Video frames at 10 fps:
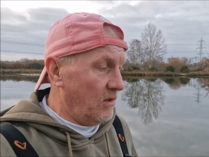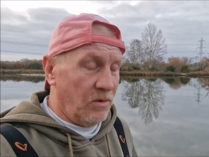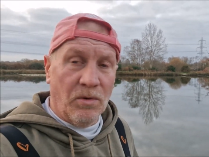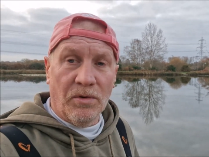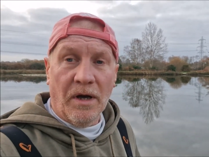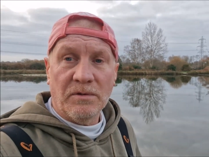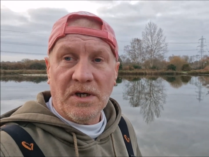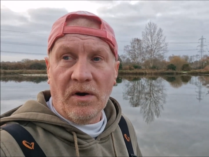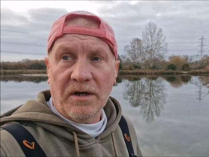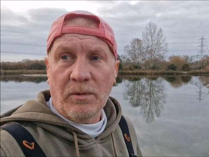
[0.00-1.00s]
all those
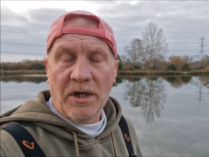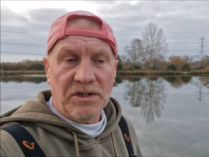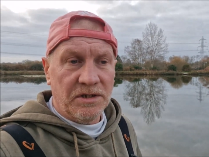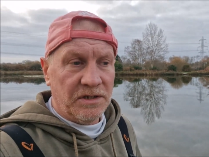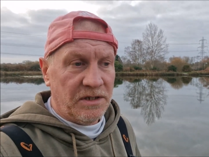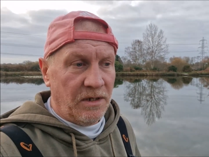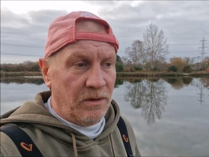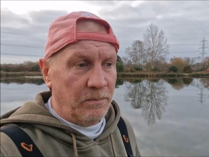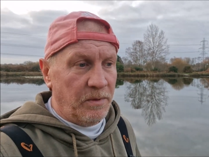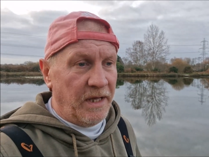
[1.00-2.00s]
kind of questions.
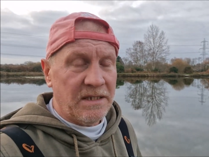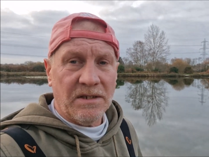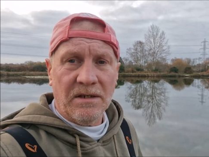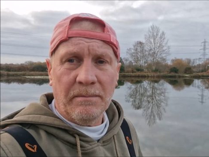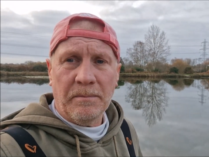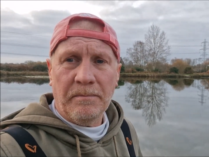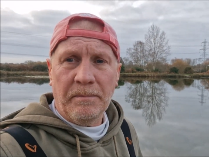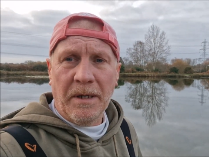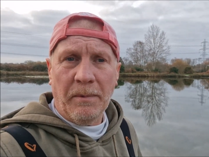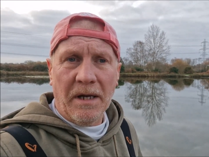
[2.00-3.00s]
So, but that's
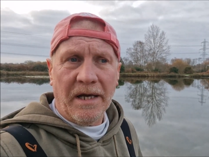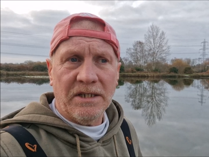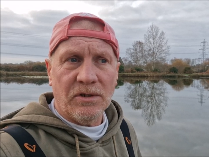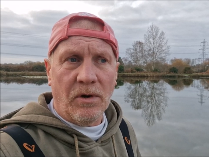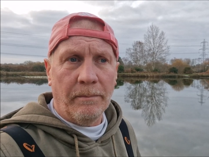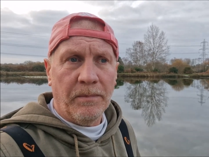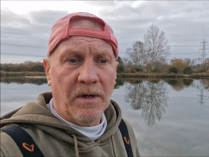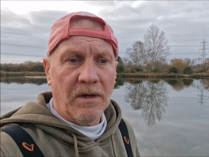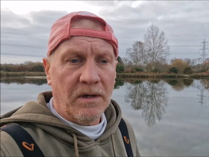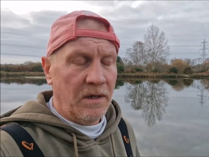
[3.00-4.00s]
be a bit later on.
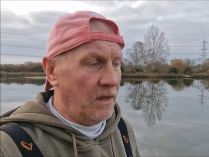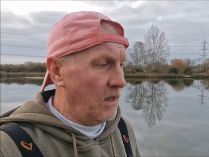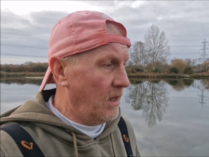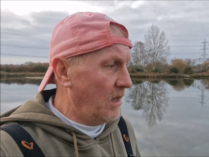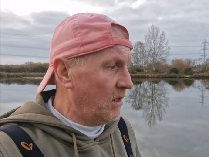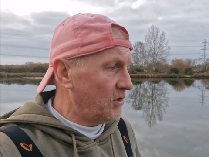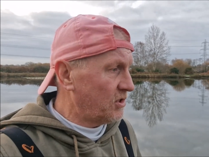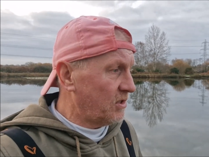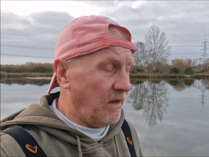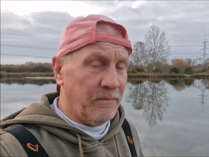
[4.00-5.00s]
But
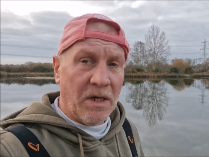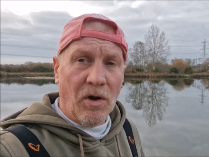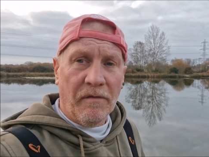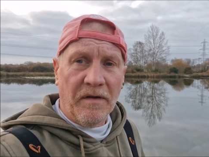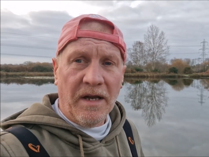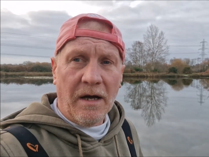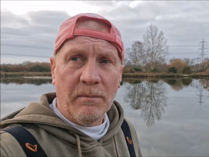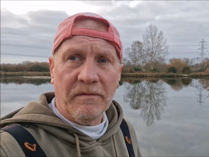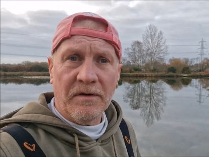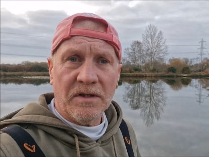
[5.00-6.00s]
just gonna have my coffee now,
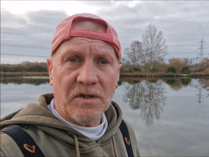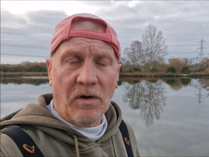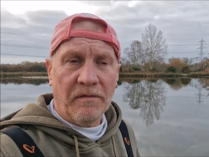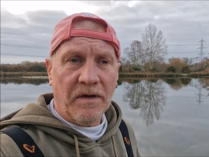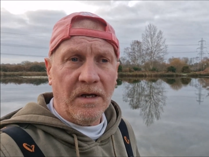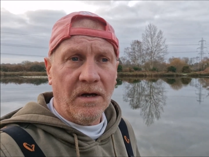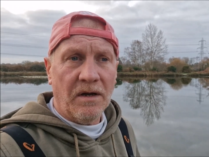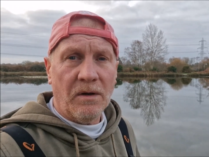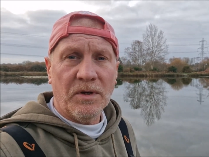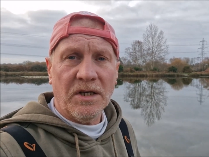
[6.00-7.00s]
my first coffee,
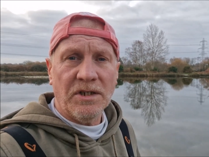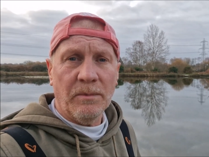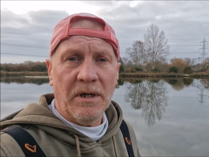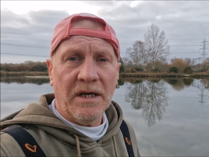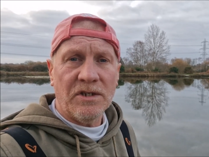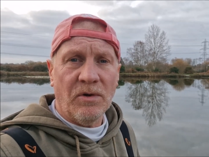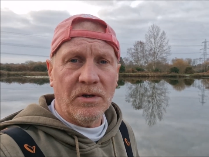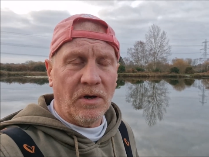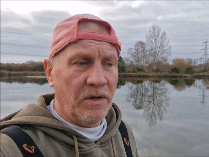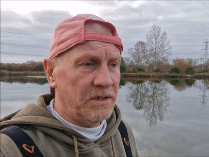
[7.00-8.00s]
and I'll catch up with you later
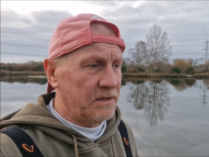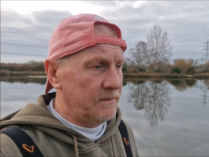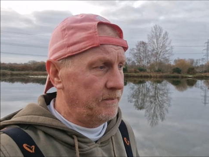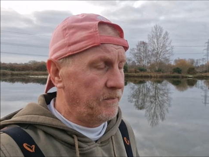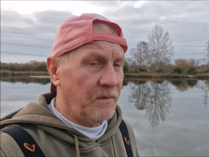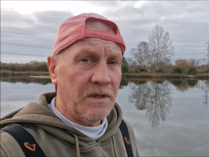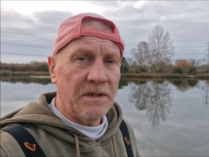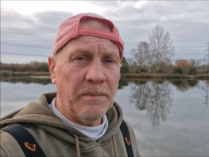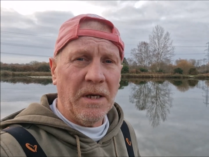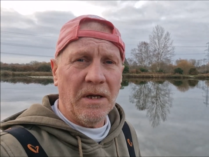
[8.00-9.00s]
on, guys.
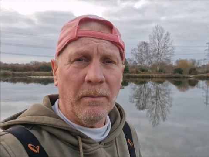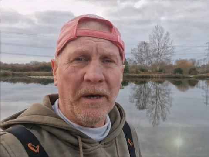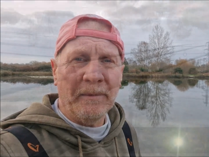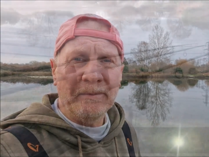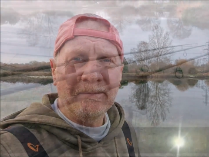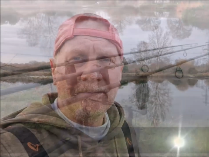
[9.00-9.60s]
Speaking a bit.